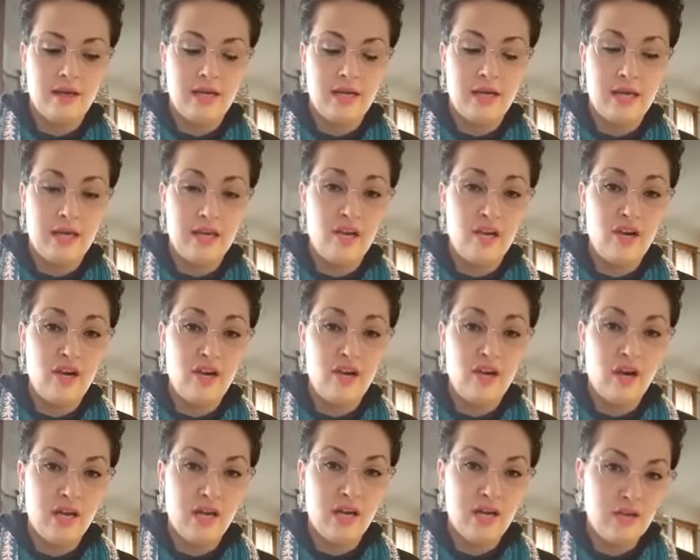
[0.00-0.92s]
a
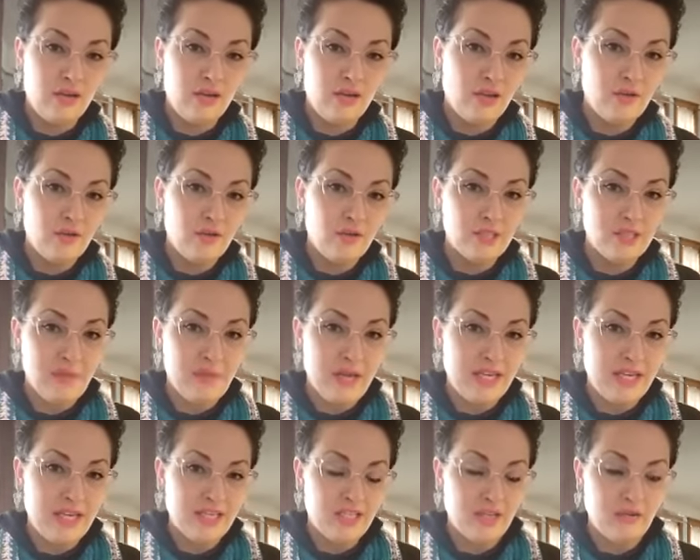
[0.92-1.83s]
non-closed
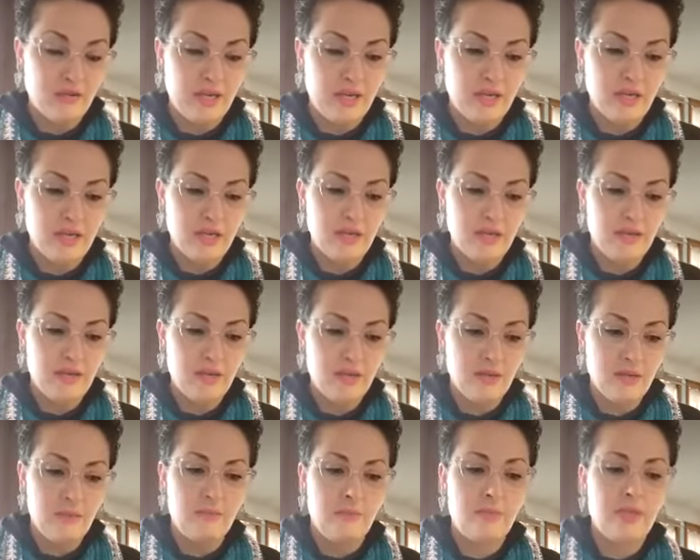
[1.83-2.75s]
magic ring,
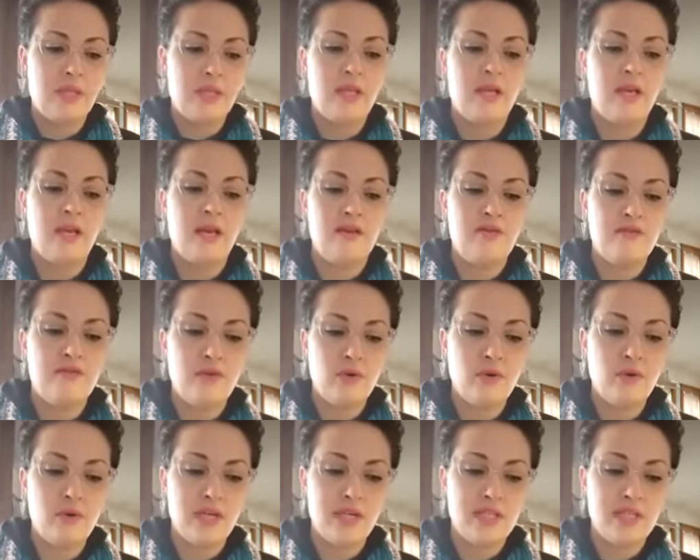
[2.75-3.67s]
but then I
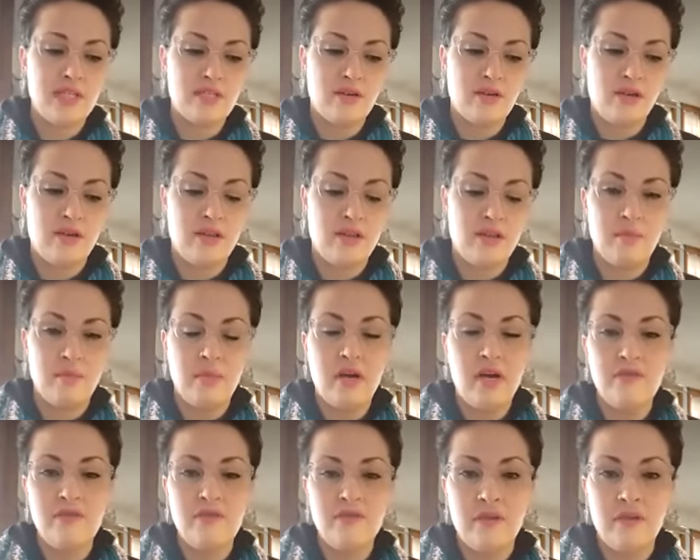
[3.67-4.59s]
focused on the
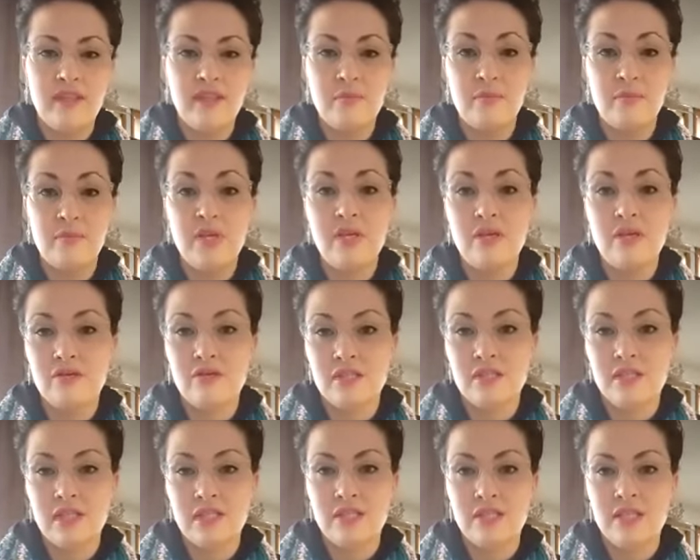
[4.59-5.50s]
puff and the picot
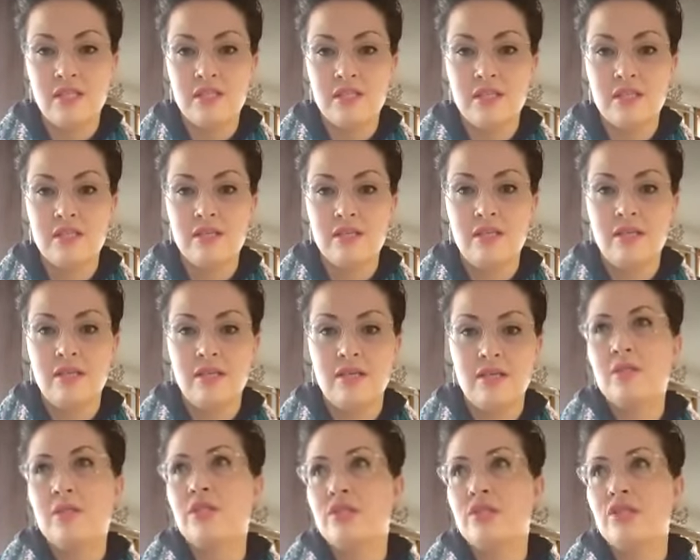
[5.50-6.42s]
stitches,
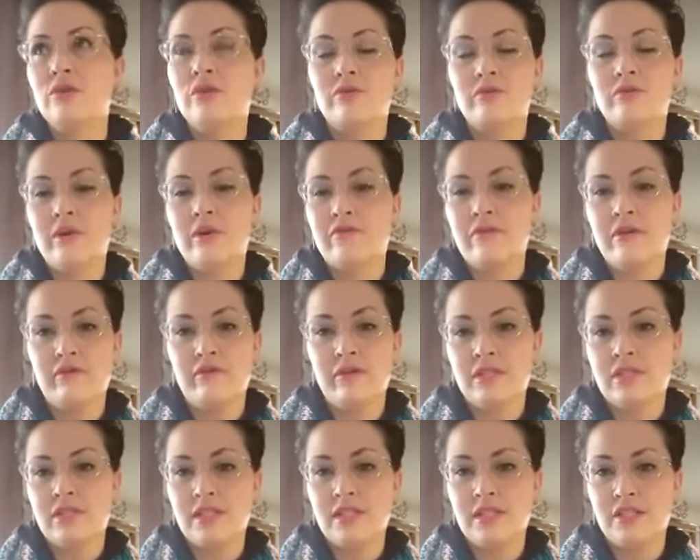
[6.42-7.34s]
which are two of my
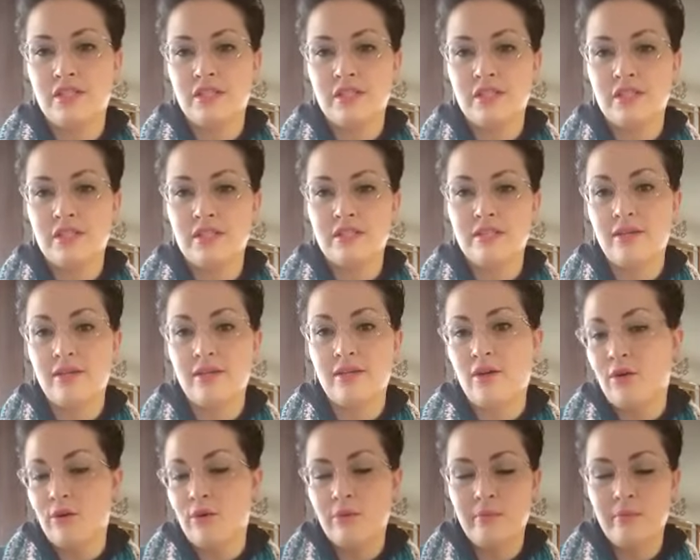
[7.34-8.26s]
favorite stitches.
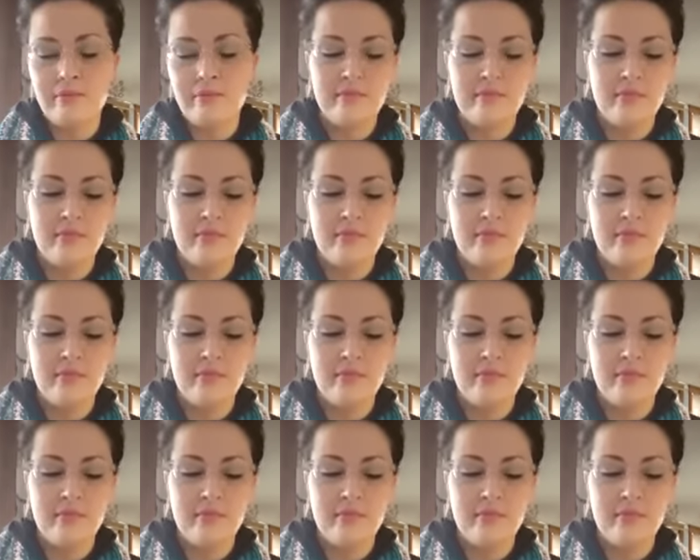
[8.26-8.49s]
So